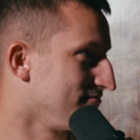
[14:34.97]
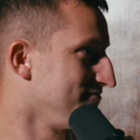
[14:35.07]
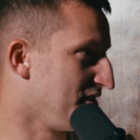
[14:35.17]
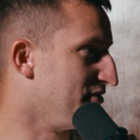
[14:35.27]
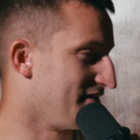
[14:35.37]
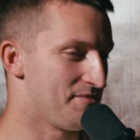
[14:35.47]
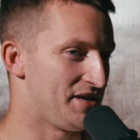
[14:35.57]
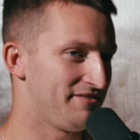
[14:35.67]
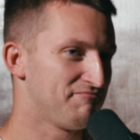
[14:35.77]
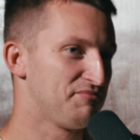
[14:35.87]
You know what I
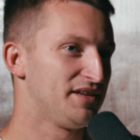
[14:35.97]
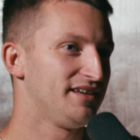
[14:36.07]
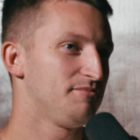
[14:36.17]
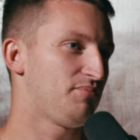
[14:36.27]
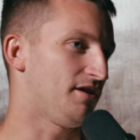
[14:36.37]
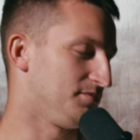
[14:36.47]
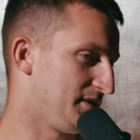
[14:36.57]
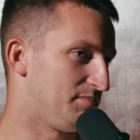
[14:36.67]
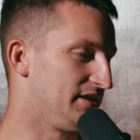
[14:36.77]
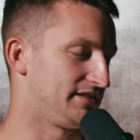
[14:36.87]
mean? Probably
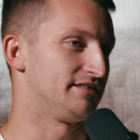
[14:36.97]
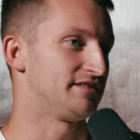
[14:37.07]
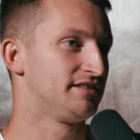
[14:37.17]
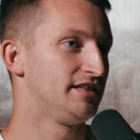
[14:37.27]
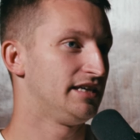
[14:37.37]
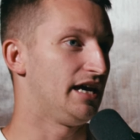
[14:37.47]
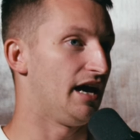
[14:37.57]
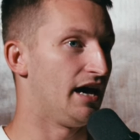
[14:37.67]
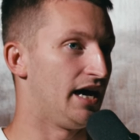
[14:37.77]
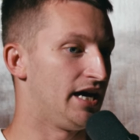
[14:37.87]
billions.
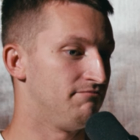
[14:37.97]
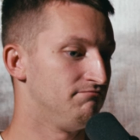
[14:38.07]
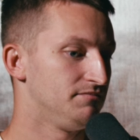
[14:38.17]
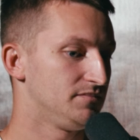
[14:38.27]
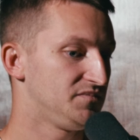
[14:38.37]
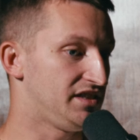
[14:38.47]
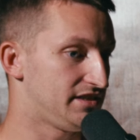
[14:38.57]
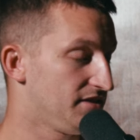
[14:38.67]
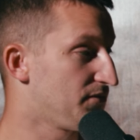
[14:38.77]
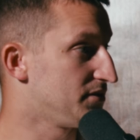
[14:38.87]
These
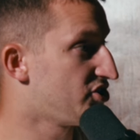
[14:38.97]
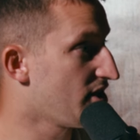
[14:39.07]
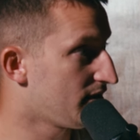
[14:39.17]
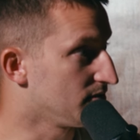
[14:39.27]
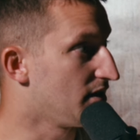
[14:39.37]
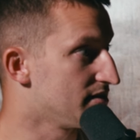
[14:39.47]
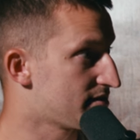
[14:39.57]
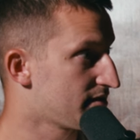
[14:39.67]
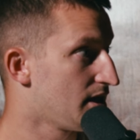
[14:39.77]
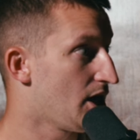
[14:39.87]
different
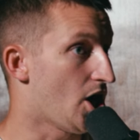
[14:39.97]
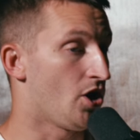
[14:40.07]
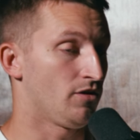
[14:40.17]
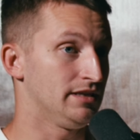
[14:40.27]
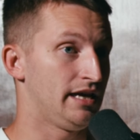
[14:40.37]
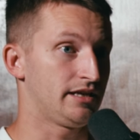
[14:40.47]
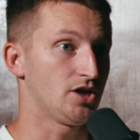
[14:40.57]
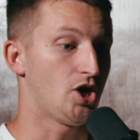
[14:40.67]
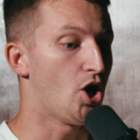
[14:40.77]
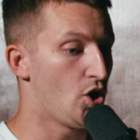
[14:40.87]
genres are like
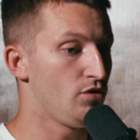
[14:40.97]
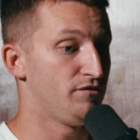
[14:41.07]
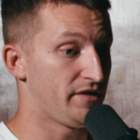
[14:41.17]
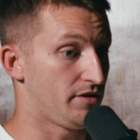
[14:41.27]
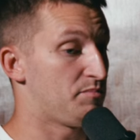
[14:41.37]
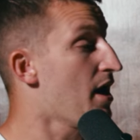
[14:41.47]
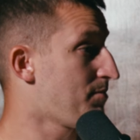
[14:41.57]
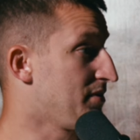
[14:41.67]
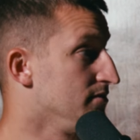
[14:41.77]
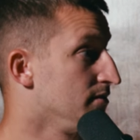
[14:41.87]
all very
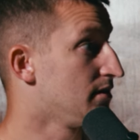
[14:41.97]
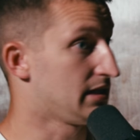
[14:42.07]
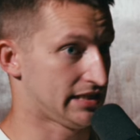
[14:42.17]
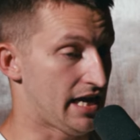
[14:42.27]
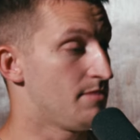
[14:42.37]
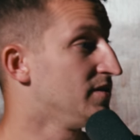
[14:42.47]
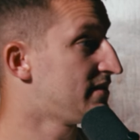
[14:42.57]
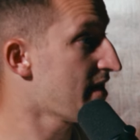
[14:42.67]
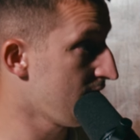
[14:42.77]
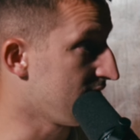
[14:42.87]
popular
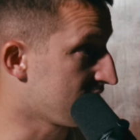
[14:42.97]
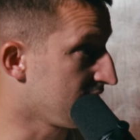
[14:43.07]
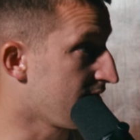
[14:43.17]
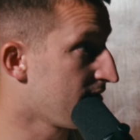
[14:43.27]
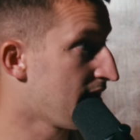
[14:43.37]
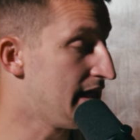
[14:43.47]
simultaneously.